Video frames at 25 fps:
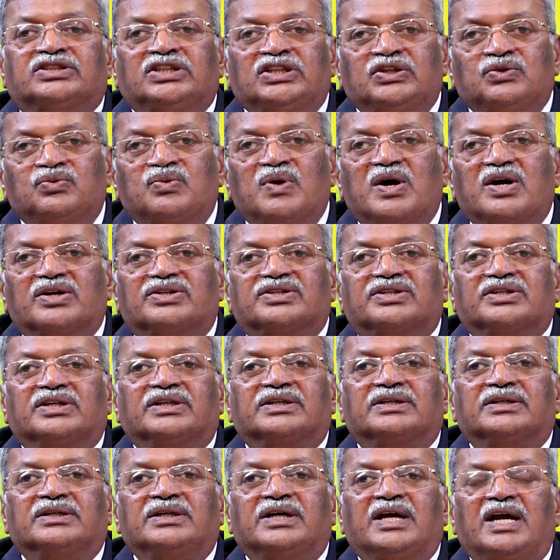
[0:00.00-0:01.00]

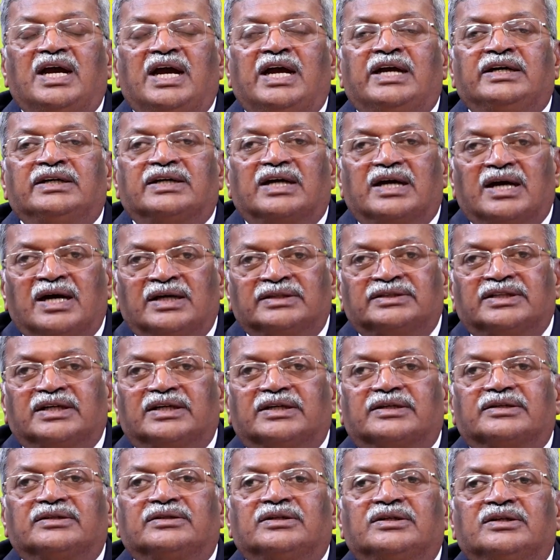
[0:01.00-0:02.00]
seawater and
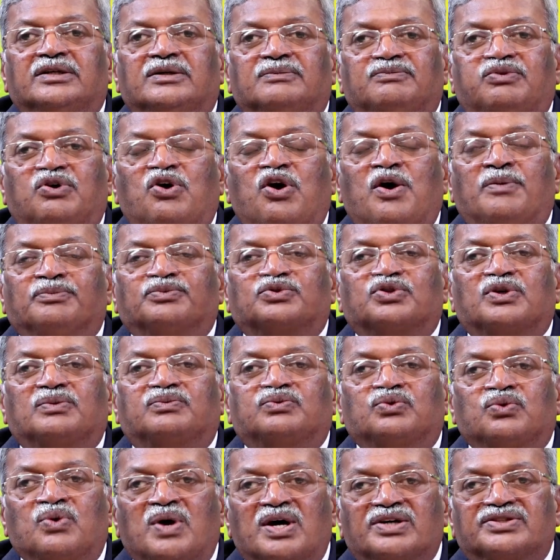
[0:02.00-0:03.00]
other forms
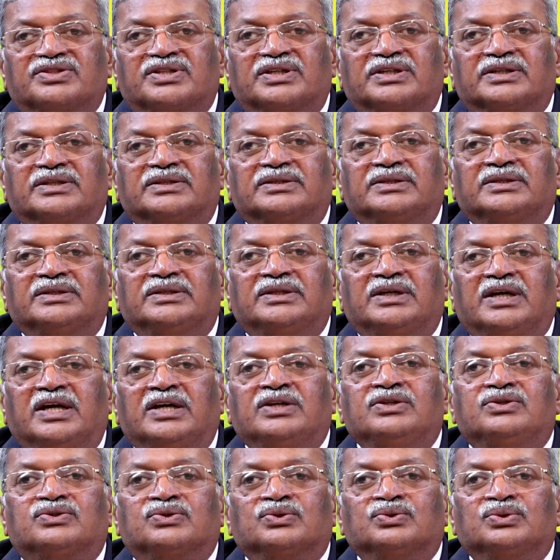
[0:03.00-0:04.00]
of water
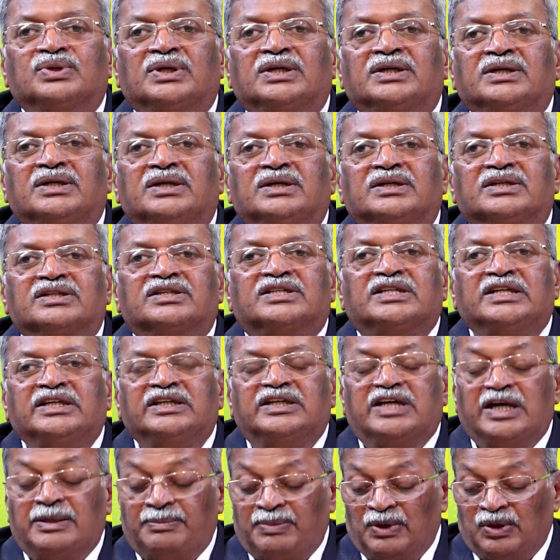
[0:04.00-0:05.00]
into
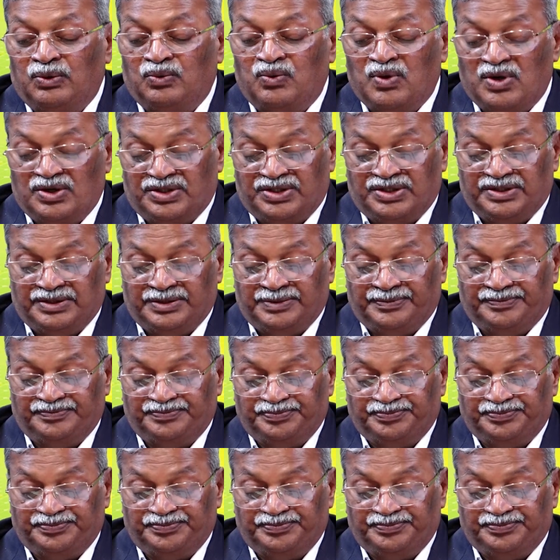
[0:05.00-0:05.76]
drinkable water.